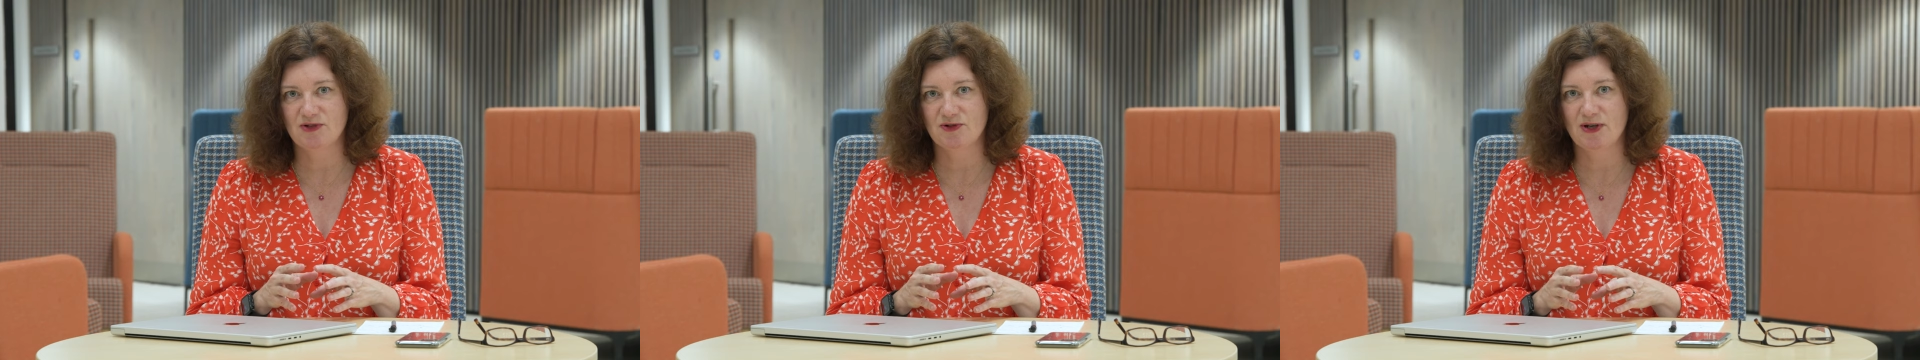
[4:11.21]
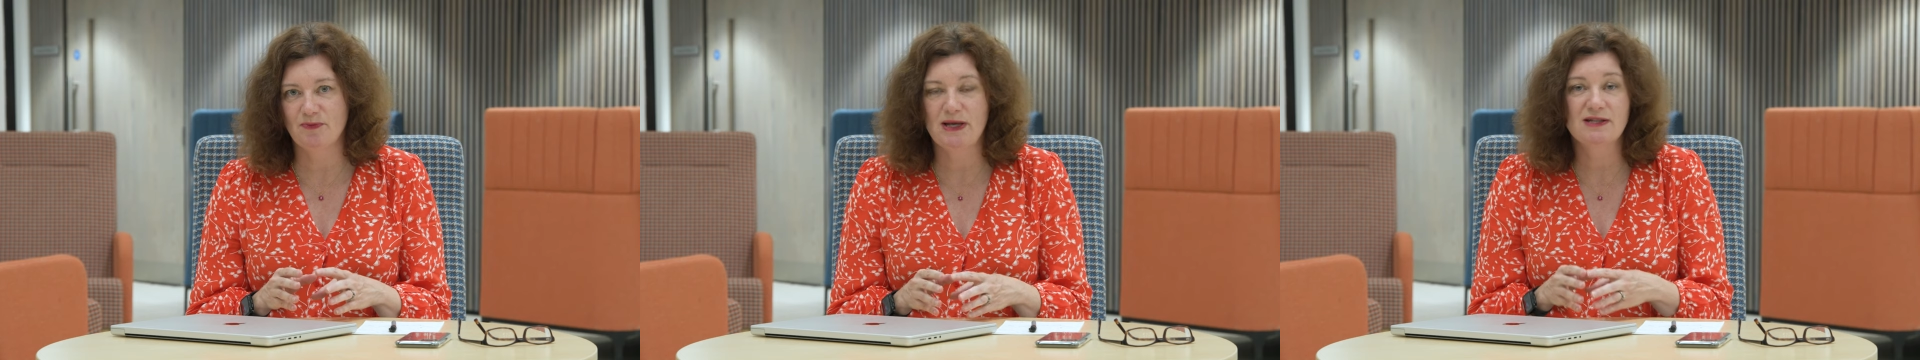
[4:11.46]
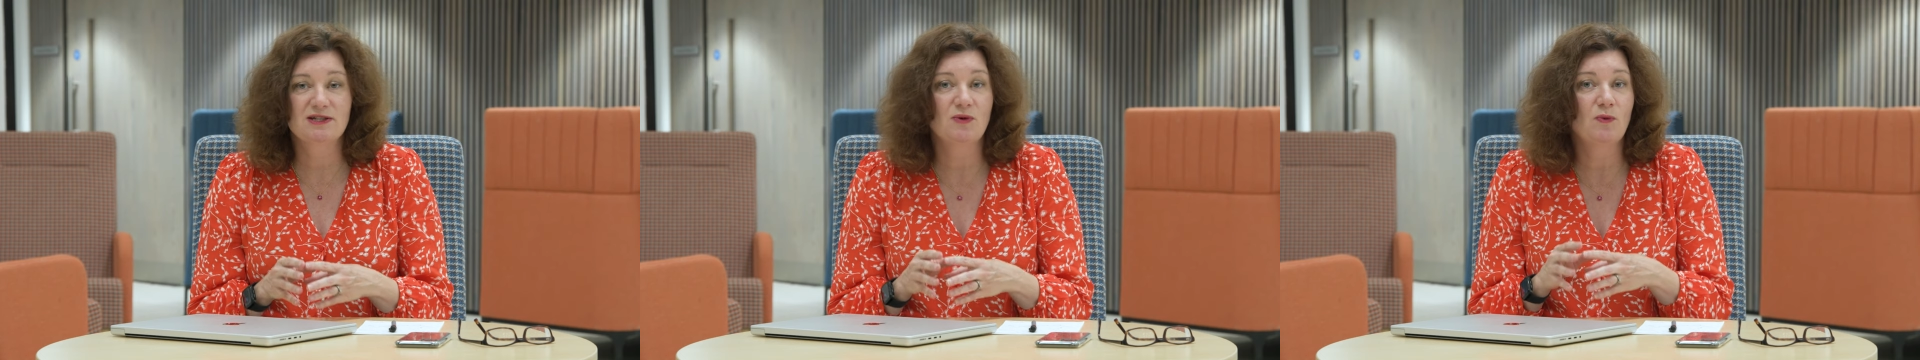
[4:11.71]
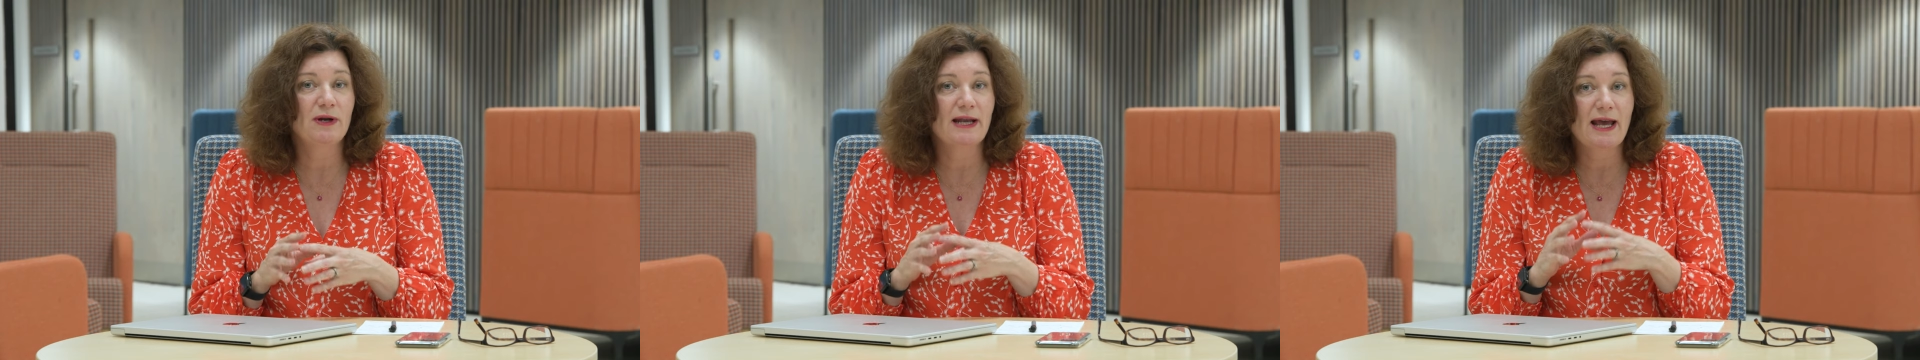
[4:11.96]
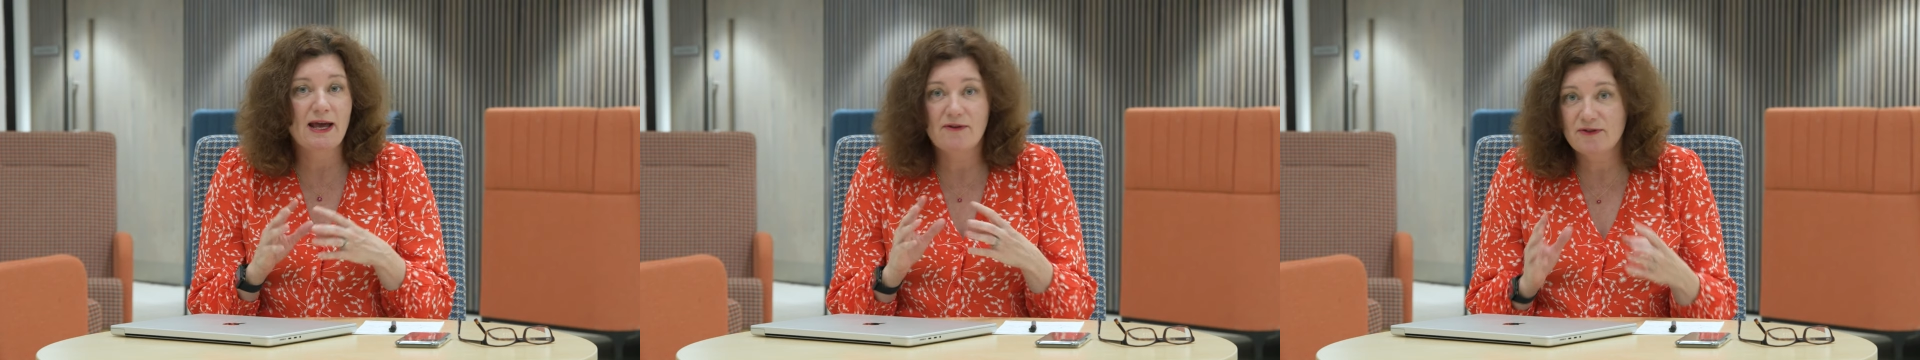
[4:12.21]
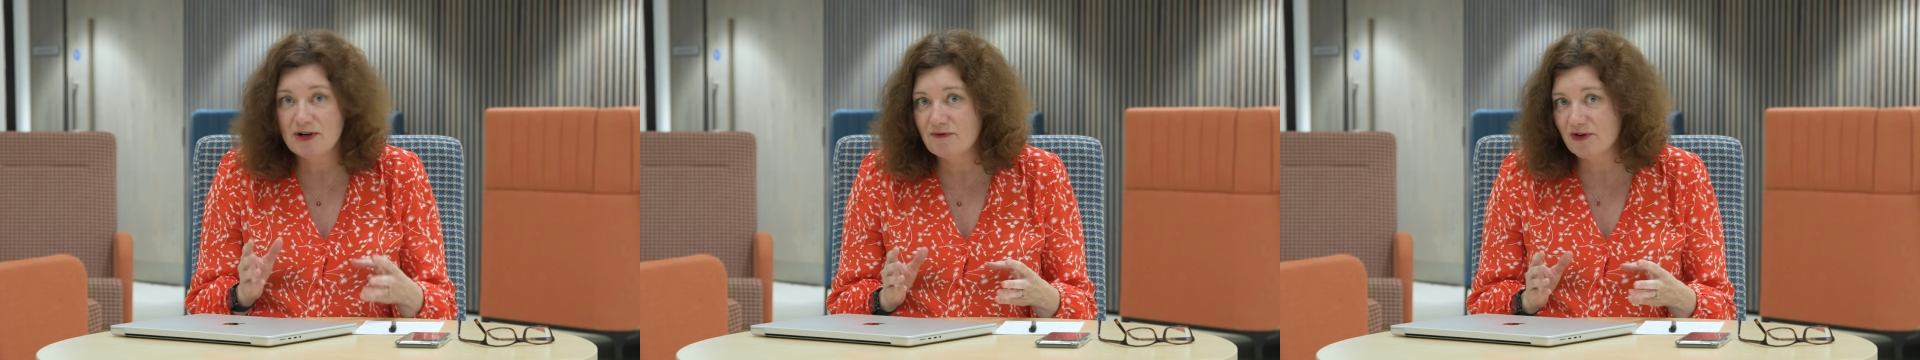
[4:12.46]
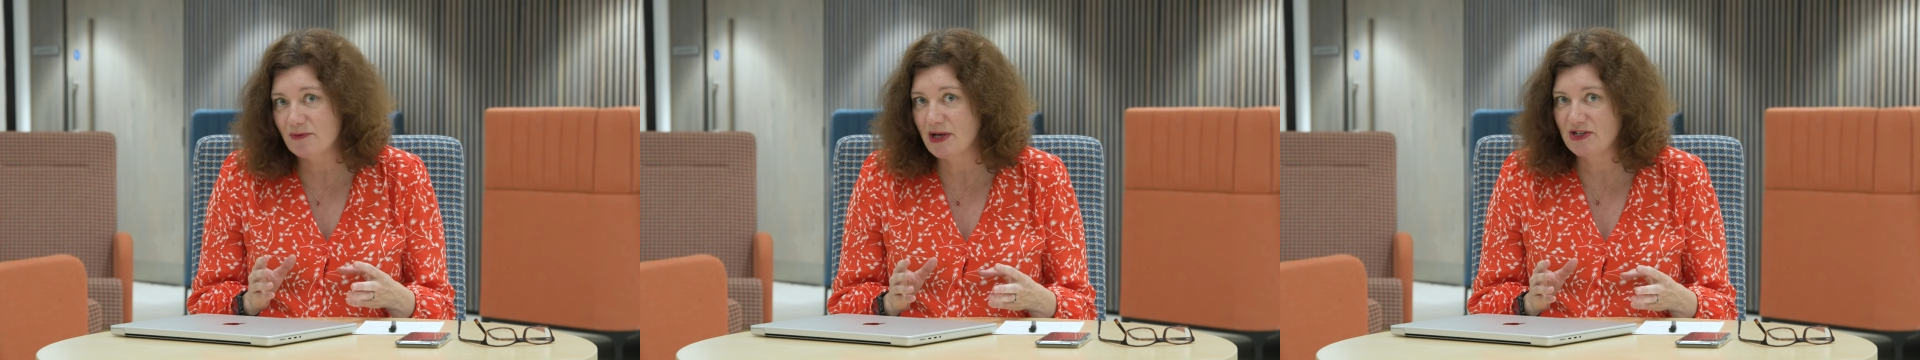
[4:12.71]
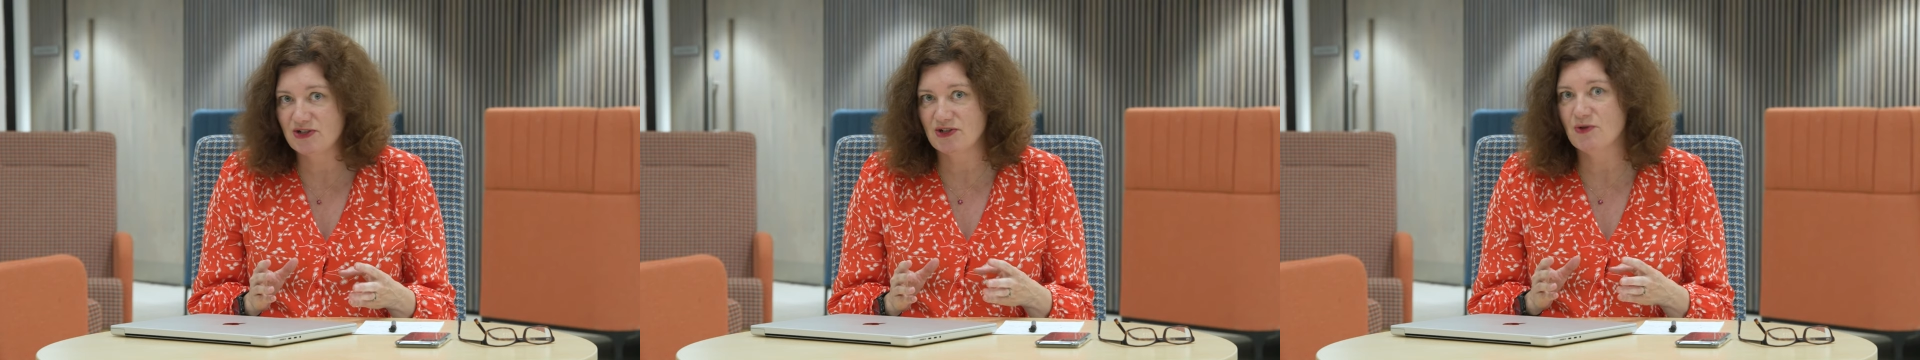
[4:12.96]
tree based on whatever
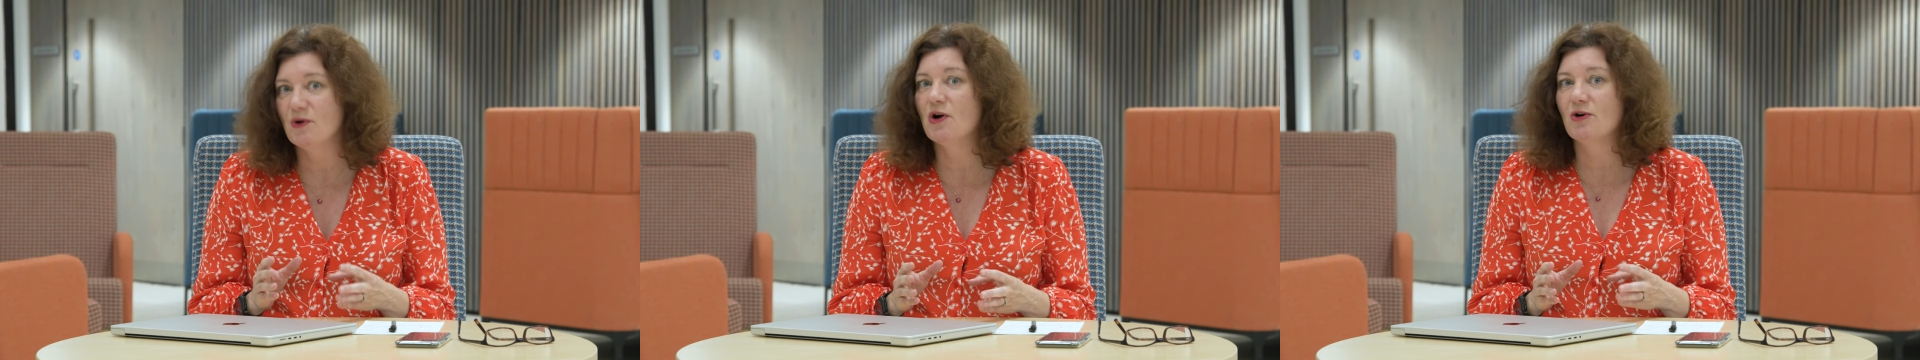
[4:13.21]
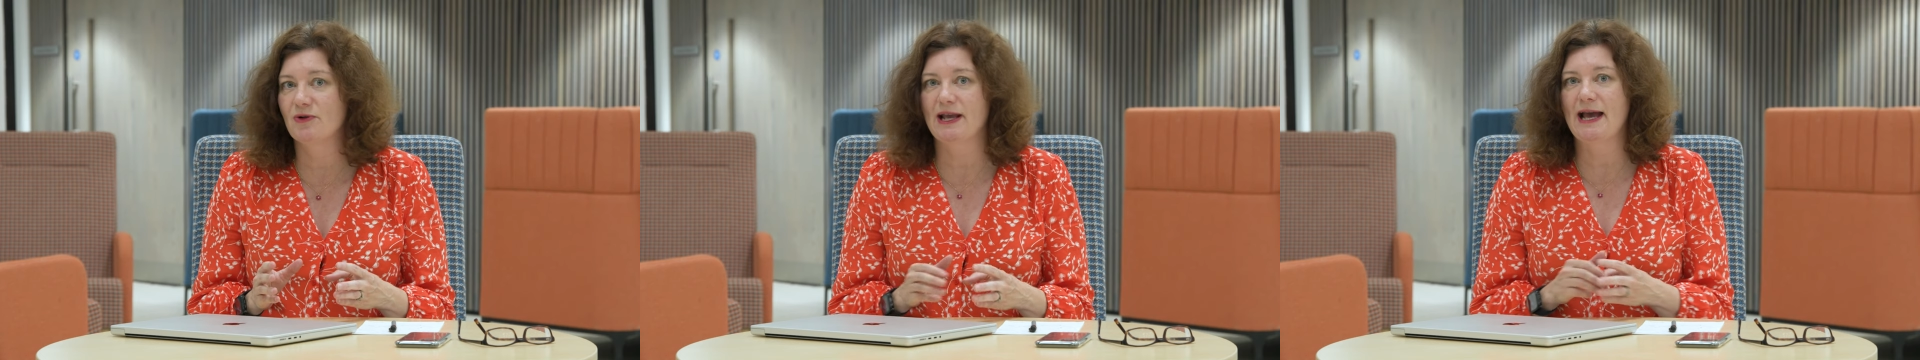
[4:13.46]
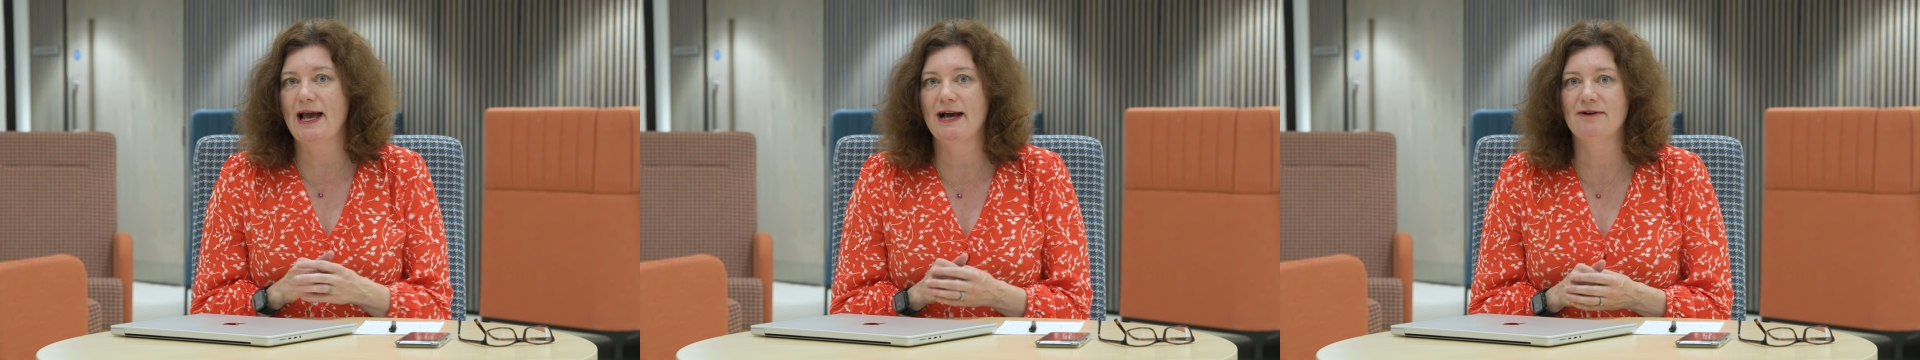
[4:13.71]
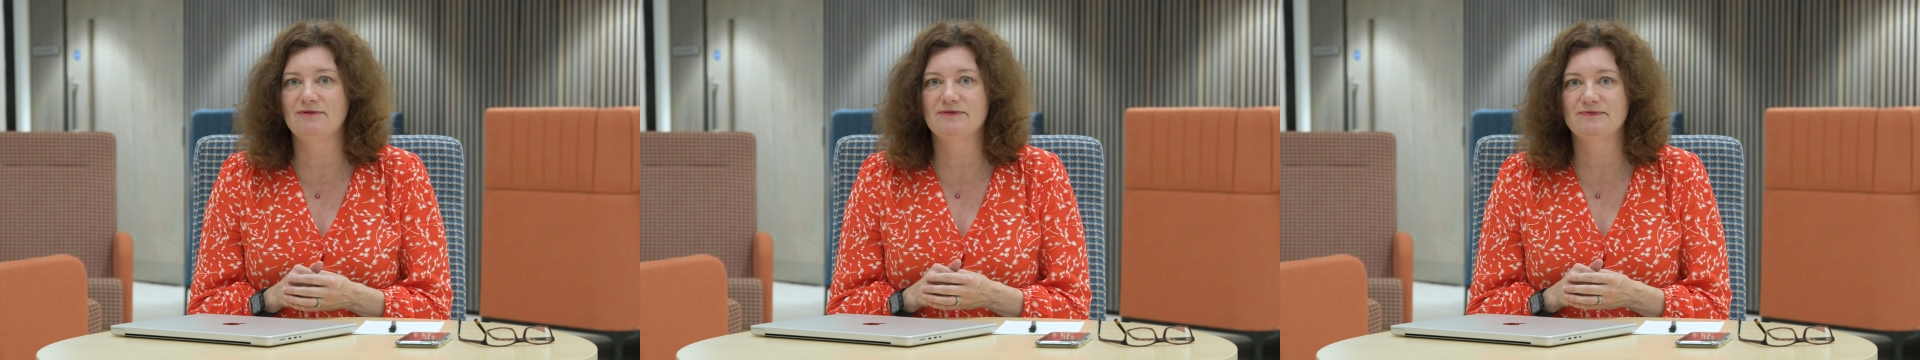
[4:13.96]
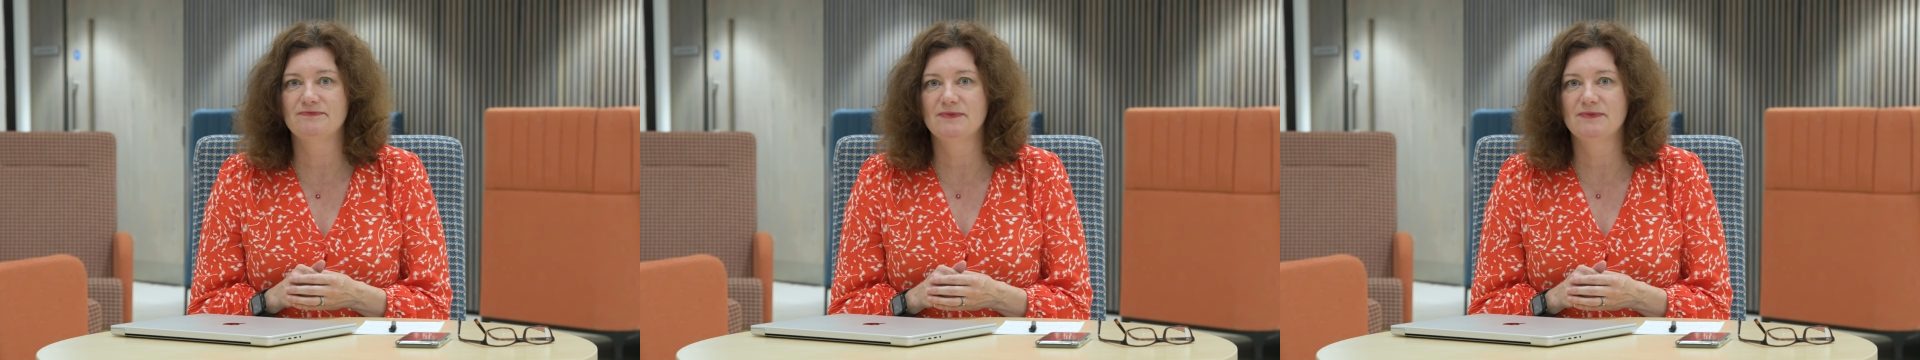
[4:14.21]
information you already have.